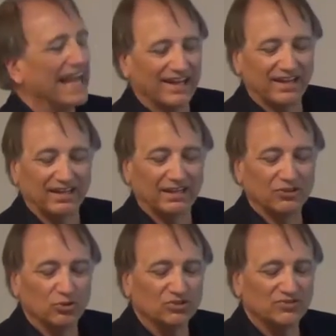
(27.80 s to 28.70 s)
data
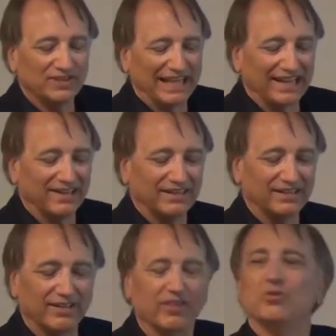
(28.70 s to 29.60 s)
tools for data
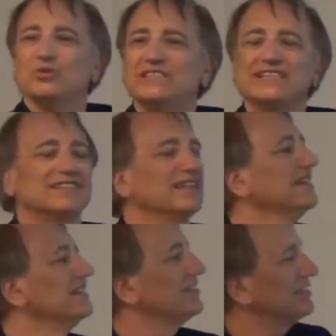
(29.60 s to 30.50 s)
enthusiasts.
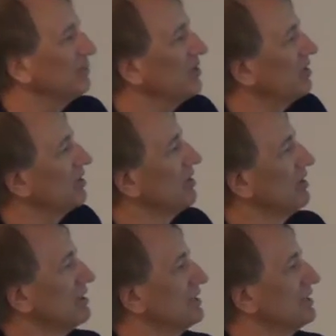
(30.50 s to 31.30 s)
It's a similar